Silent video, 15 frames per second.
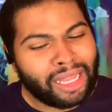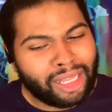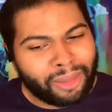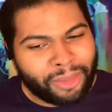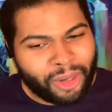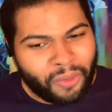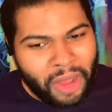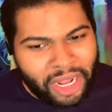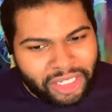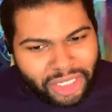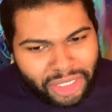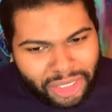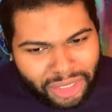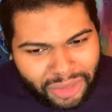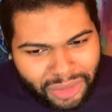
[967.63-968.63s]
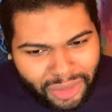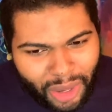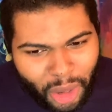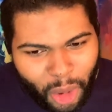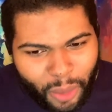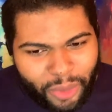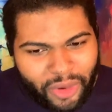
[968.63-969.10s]
watching to do, so I
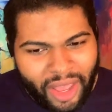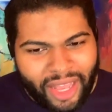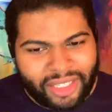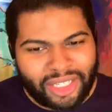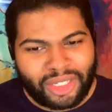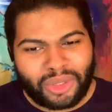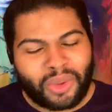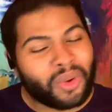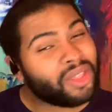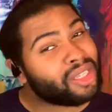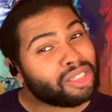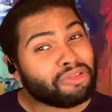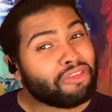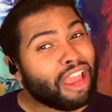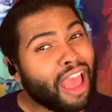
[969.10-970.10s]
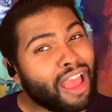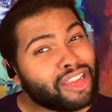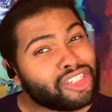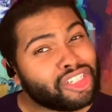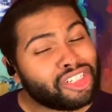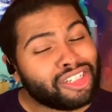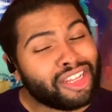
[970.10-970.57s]
hope you guys enjoyed this
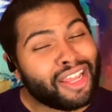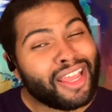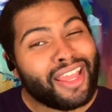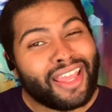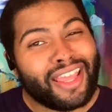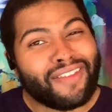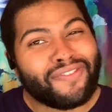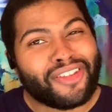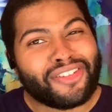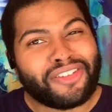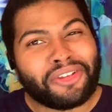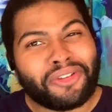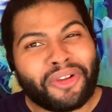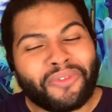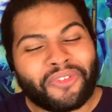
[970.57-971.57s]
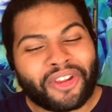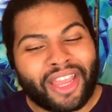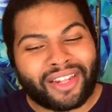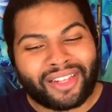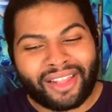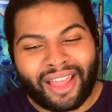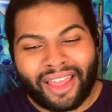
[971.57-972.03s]
reaction. If you did, don't forget
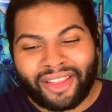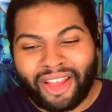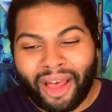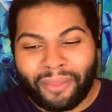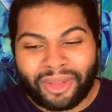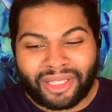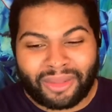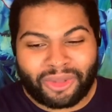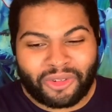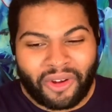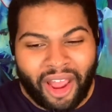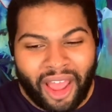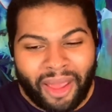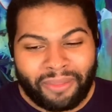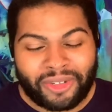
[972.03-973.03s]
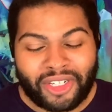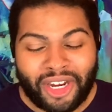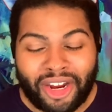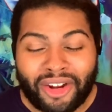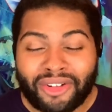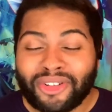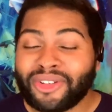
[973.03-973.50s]
to like, comment, subscribe,
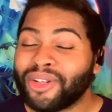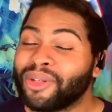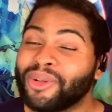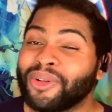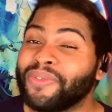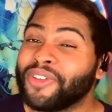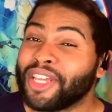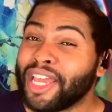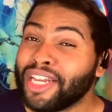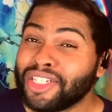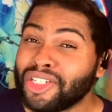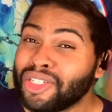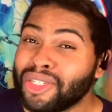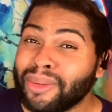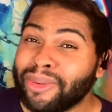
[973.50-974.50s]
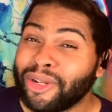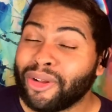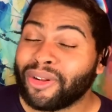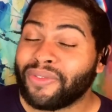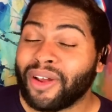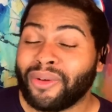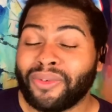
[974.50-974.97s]
share, turn on notifications so be
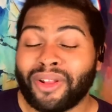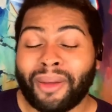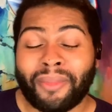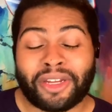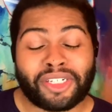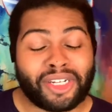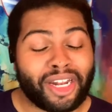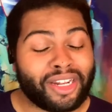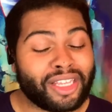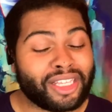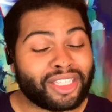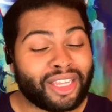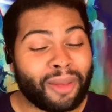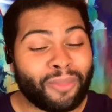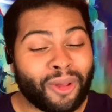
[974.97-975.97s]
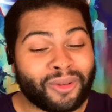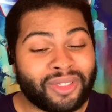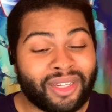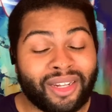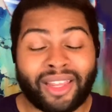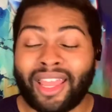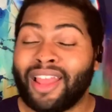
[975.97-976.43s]
notified when all my shenanigans get
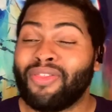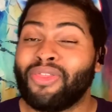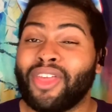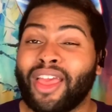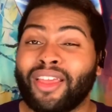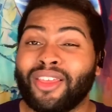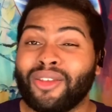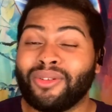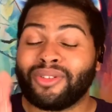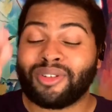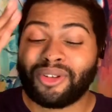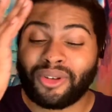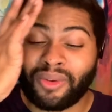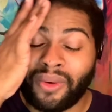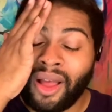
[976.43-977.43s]
posted. Again, thank you to